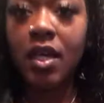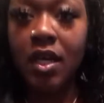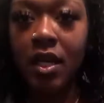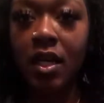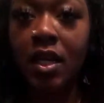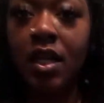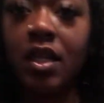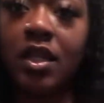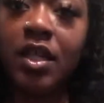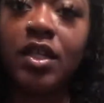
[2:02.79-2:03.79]

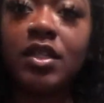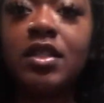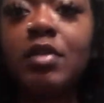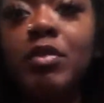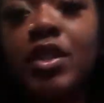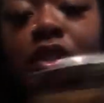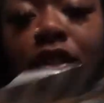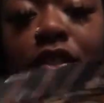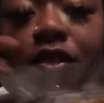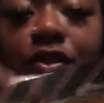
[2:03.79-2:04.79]
And they're
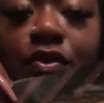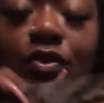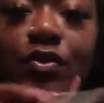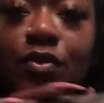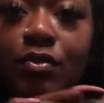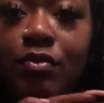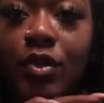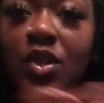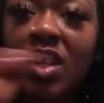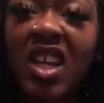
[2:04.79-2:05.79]
similar to,
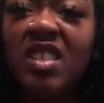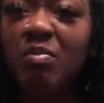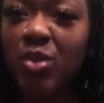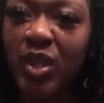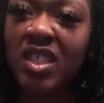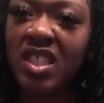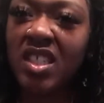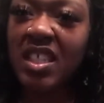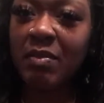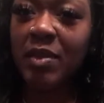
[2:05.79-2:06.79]
you know, like the pork
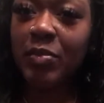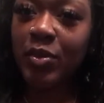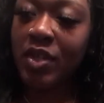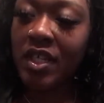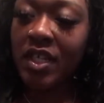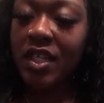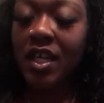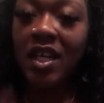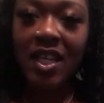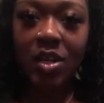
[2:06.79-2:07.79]
skins that people eat,
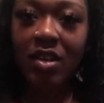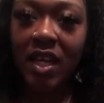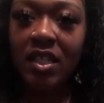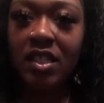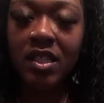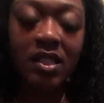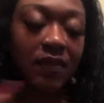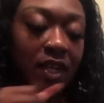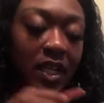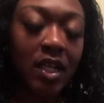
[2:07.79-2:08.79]
the crackling,
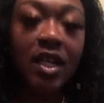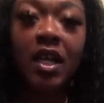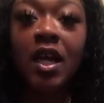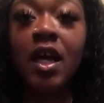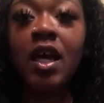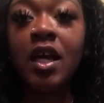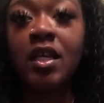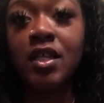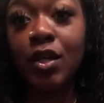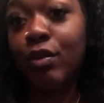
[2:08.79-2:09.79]
stuff like that.
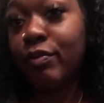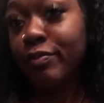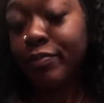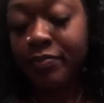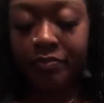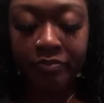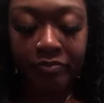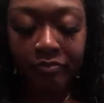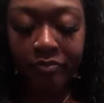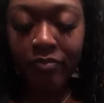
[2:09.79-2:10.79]
So
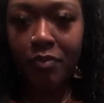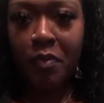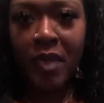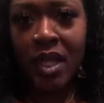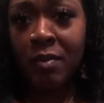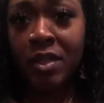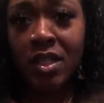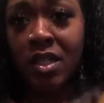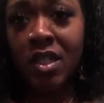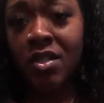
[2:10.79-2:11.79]
let me
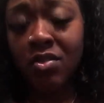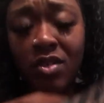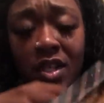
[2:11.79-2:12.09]
just taste them on